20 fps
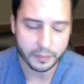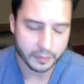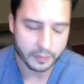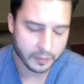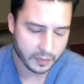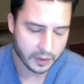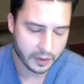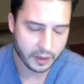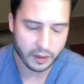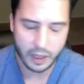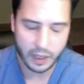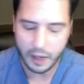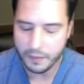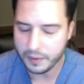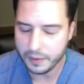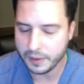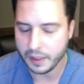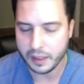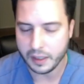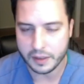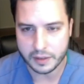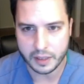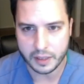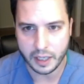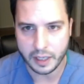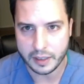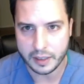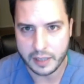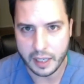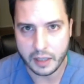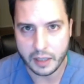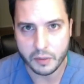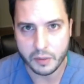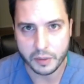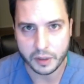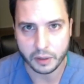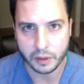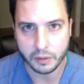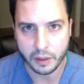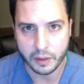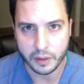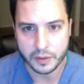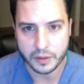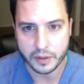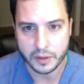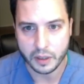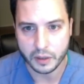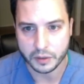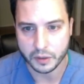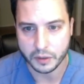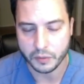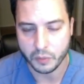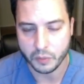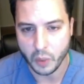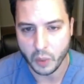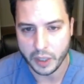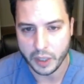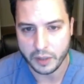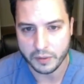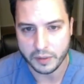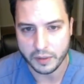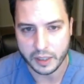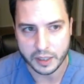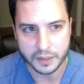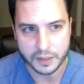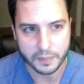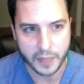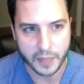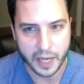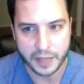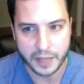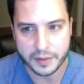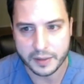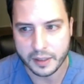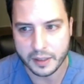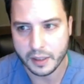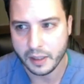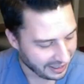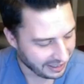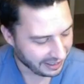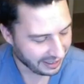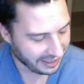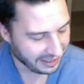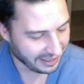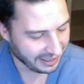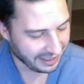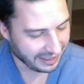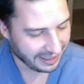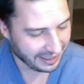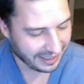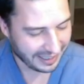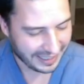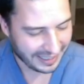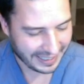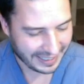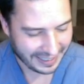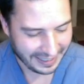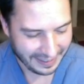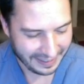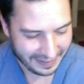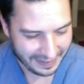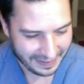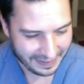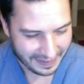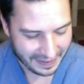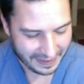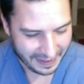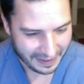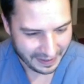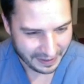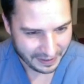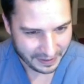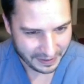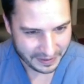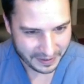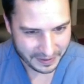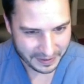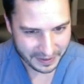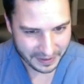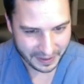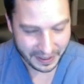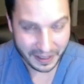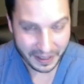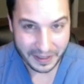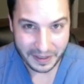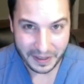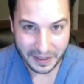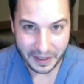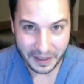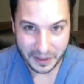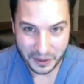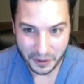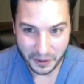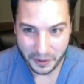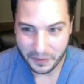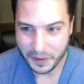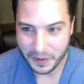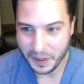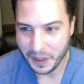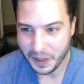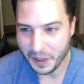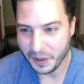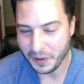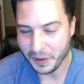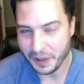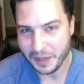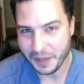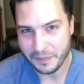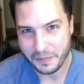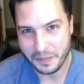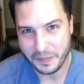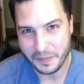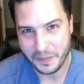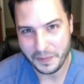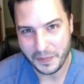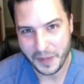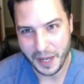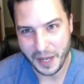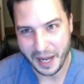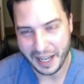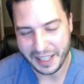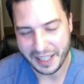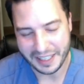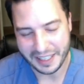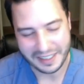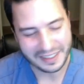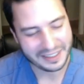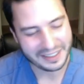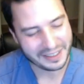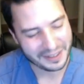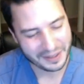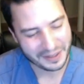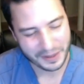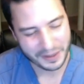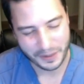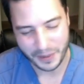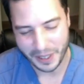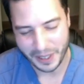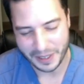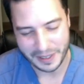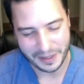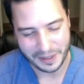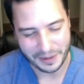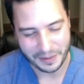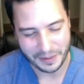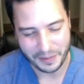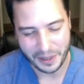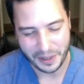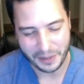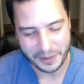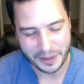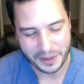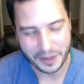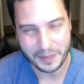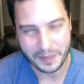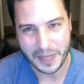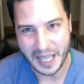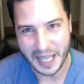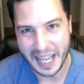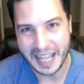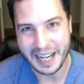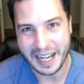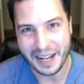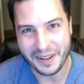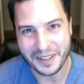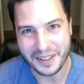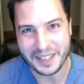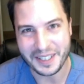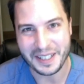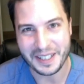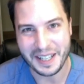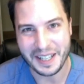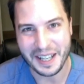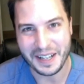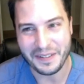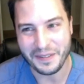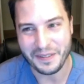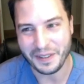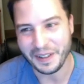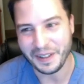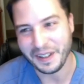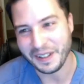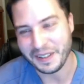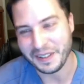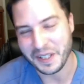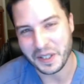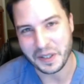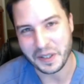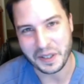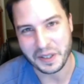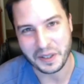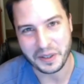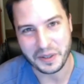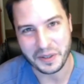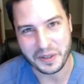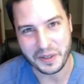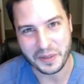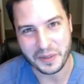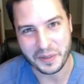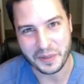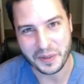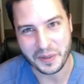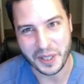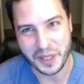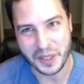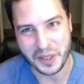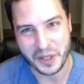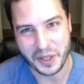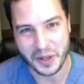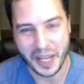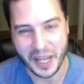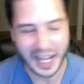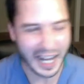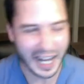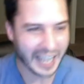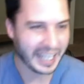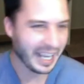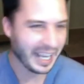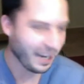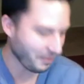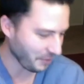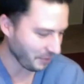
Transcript: so everything is kind of taken with a grain of salt of what you think is best. I know this is a short video. I swear to you, it probably took me 8 hours today to figure out this little stupid ratio, and I can't